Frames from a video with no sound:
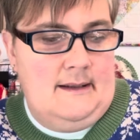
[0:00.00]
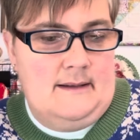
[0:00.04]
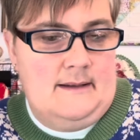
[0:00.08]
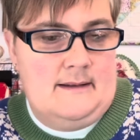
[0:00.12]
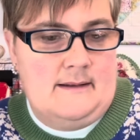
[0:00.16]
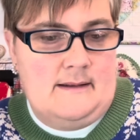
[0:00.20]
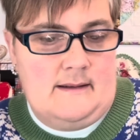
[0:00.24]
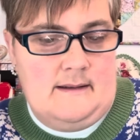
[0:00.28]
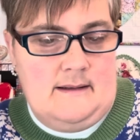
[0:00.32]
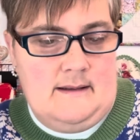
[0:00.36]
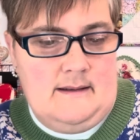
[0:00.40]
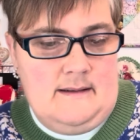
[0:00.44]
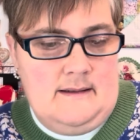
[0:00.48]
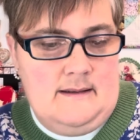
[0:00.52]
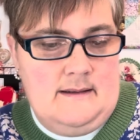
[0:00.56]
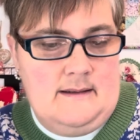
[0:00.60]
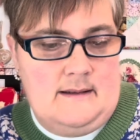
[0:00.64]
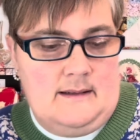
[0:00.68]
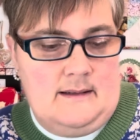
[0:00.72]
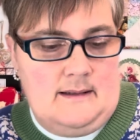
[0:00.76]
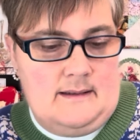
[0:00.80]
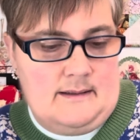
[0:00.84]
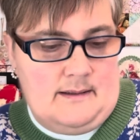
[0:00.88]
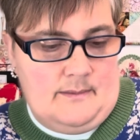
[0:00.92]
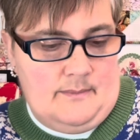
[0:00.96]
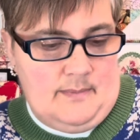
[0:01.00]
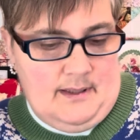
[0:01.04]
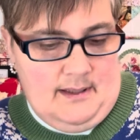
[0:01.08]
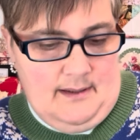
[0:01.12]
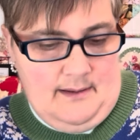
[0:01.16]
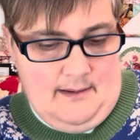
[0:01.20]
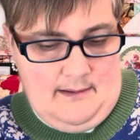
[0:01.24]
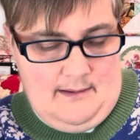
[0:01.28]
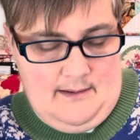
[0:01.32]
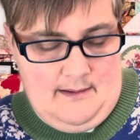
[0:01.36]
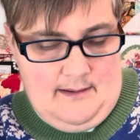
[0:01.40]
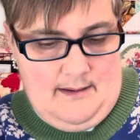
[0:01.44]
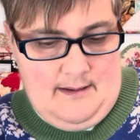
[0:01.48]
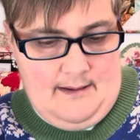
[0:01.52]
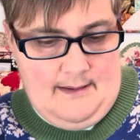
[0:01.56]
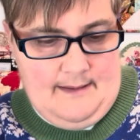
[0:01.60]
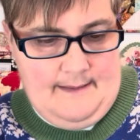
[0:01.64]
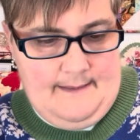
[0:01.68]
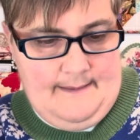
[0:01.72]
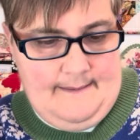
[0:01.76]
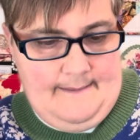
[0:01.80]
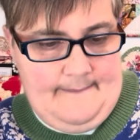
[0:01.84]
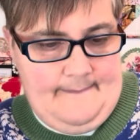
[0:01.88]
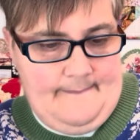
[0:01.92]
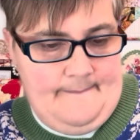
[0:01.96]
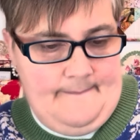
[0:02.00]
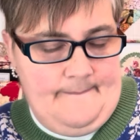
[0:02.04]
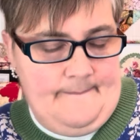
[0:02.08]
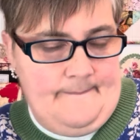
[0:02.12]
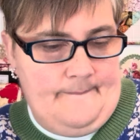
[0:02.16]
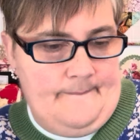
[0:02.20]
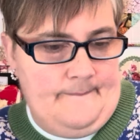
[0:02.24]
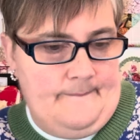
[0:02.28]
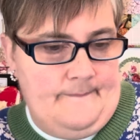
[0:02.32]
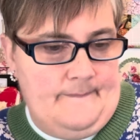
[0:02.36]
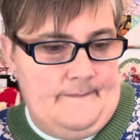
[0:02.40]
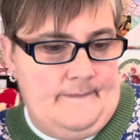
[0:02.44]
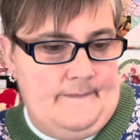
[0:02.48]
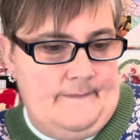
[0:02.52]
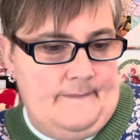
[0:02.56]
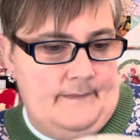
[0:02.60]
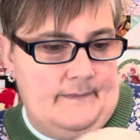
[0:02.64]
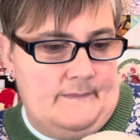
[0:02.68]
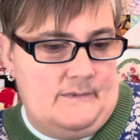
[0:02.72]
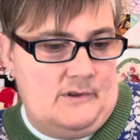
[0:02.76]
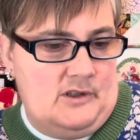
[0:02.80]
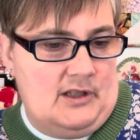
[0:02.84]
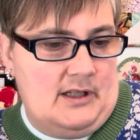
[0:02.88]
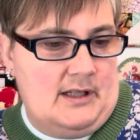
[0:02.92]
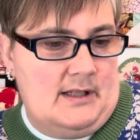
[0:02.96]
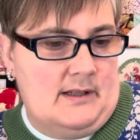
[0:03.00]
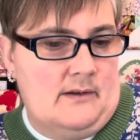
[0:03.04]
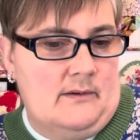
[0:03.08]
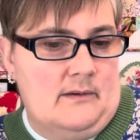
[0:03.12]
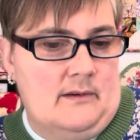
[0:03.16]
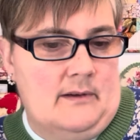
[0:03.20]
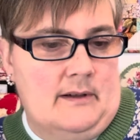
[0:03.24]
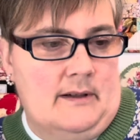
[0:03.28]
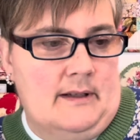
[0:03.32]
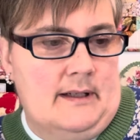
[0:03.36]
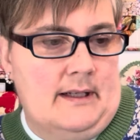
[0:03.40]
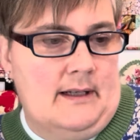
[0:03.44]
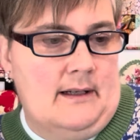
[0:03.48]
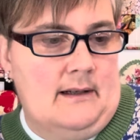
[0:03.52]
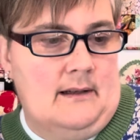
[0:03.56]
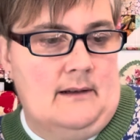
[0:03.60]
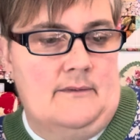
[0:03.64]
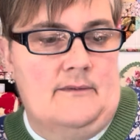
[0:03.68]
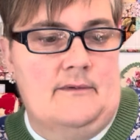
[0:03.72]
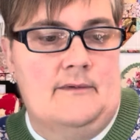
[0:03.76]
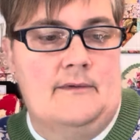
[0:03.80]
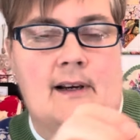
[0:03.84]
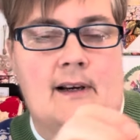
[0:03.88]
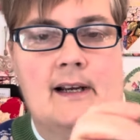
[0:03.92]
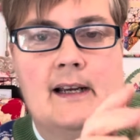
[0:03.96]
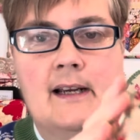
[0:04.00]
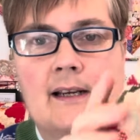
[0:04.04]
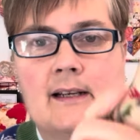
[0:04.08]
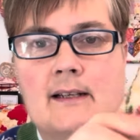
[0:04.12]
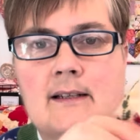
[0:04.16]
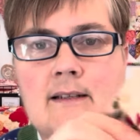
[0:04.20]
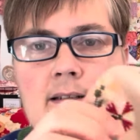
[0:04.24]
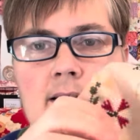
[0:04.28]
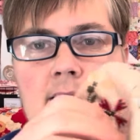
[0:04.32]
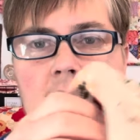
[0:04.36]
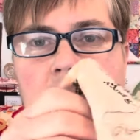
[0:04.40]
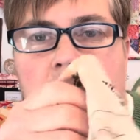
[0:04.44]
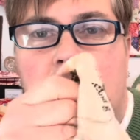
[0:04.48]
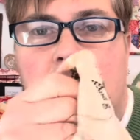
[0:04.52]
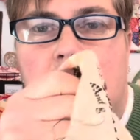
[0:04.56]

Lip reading: So this is Elizabeth. She's on a needle and flax.